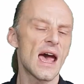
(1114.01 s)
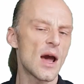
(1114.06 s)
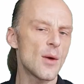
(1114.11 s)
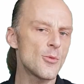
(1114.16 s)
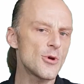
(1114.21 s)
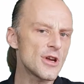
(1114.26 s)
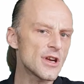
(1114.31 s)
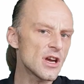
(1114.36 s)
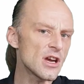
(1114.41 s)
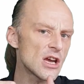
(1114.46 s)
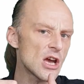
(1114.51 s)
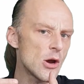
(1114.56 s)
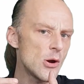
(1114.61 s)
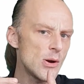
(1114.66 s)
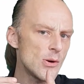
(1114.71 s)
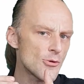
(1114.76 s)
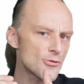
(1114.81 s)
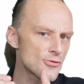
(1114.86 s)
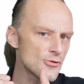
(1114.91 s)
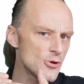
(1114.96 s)
and we can
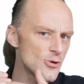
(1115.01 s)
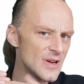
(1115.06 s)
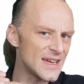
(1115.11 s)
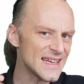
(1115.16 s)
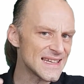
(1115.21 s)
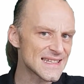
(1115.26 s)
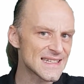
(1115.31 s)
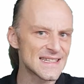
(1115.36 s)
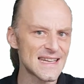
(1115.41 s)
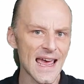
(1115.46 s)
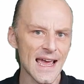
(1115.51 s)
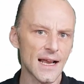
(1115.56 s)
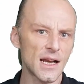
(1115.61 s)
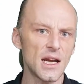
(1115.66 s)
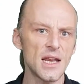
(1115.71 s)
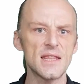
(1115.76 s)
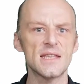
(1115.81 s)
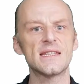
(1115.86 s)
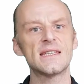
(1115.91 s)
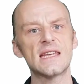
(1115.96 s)
go through
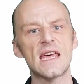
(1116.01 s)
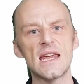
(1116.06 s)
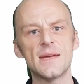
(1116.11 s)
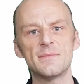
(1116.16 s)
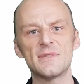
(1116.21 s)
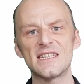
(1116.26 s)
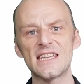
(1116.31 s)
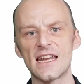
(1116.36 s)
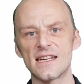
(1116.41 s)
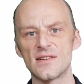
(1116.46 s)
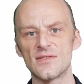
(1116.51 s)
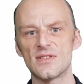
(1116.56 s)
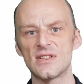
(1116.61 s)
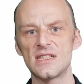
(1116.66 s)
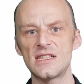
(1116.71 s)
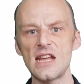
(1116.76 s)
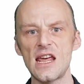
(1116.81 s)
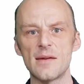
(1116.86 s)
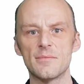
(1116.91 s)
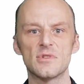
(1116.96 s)
exactly the same set of
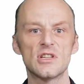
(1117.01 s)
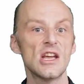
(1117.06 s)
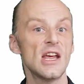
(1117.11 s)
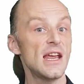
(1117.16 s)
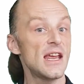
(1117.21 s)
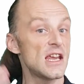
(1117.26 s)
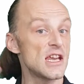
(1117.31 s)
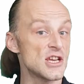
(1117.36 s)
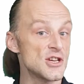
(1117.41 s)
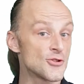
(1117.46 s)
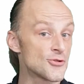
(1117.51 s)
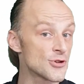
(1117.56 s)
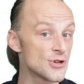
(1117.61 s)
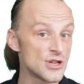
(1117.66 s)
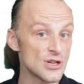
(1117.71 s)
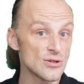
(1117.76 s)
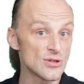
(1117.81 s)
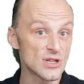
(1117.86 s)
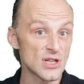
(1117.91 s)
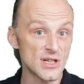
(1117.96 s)
steps.
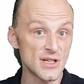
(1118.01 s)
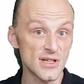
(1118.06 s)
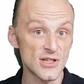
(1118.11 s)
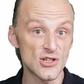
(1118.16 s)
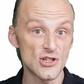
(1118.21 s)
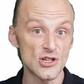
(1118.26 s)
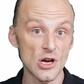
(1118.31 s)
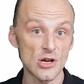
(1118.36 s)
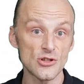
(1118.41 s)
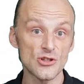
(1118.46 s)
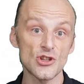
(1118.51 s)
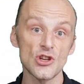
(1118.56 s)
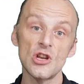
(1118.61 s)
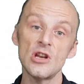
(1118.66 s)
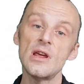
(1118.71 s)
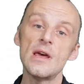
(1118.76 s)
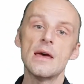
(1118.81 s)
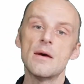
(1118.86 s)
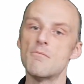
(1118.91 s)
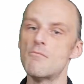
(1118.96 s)
Introduce the disjunction,
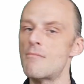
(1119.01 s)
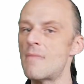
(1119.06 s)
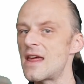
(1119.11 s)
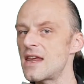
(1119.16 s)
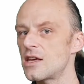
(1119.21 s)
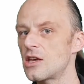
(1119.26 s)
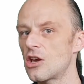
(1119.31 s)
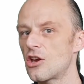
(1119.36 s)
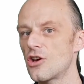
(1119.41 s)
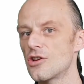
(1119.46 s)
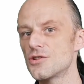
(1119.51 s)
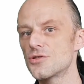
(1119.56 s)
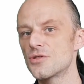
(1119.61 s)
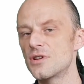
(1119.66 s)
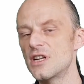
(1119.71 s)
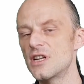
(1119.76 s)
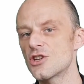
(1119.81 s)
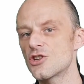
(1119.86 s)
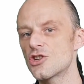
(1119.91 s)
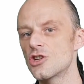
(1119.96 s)
make a
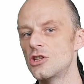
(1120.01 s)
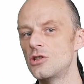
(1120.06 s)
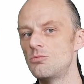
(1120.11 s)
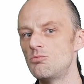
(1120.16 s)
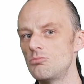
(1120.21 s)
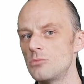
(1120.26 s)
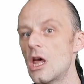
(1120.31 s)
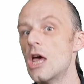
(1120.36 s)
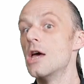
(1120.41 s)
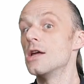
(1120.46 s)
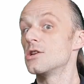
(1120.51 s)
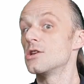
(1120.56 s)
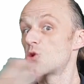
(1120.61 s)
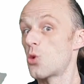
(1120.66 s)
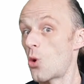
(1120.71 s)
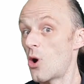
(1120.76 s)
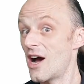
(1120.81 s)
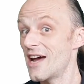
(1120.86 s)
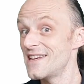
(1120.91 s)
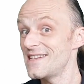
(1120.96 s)
contradiction
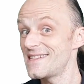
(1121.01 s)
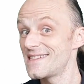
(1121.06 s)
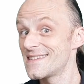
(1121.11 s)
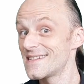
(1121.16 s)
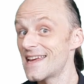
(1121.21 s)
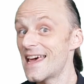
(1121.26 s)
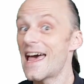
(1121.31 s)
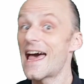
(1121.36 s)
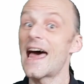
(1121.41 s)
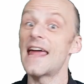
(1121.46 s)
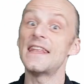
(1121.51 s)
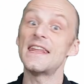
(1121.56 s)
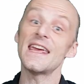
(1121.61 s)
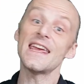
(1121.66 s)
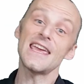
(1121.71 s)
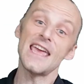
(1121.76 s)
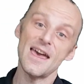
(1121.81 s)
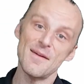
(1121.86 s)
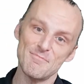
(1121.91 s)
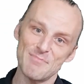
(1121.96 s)
twice, and then
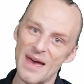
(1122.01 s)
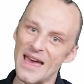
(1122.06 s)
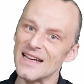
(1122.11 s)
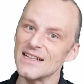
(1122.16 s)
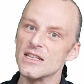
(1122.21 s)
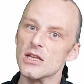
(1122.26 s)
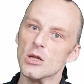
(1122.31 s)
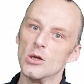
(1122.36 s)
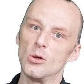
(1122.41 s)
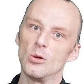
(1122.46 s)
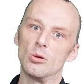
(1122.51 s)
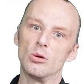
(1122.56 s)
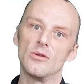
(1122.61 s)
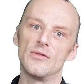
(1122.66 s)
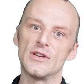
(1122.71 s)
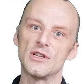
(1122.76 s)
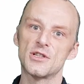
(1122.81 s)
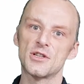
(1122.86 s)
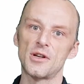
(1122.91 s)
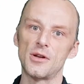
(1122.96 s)
get back to the law of
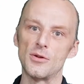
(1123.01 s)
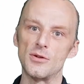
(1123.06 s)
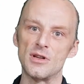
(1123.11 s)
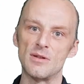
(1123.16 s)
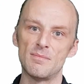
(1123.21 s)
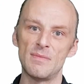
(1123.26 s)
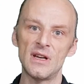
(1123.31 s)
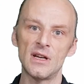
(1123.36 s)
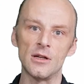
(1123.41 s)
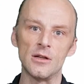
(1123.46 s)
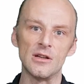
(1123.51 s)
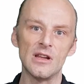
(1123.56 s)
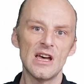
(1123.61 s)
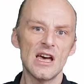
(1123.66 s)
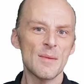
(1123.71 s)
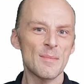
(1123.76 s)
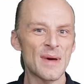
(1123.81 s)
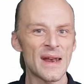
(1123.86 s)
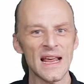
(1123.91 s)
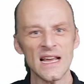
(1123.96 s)
excluded middle.
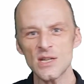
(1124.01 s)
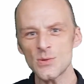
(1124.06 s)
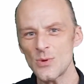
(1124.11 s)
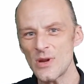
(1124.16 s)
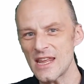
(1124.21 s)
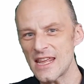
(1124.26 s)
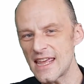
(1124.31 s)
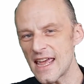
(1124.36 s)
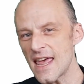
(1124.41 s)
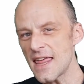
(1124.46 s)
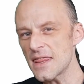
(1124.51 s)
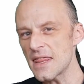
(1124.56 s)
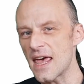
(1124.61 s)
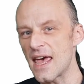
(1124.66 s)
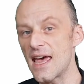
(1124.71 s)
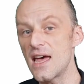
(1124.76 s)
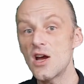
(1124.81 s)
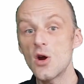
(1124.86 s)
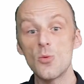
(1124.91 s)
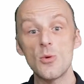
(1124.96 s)
But as we get
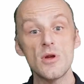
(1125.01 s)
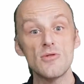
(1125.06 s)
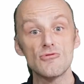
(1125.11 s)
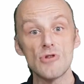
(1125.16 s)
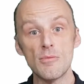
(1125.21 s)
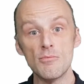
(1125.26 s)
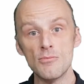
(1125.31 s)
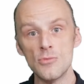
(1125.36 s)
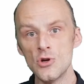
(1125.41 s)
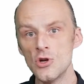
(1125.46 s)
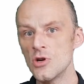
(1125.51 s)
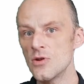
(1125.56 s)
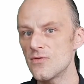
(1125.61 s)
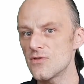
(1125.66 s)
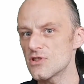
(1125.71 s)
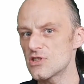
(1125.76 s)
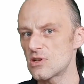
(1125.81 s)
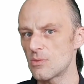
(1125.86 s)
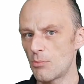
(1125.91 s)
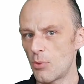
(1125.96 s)
there, we remove the
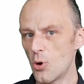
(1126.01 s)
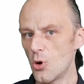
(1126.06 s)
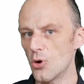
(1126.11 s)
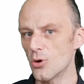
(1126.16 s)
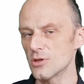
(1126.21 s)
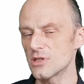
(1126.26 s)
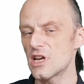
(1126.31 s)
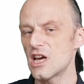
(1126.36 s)
support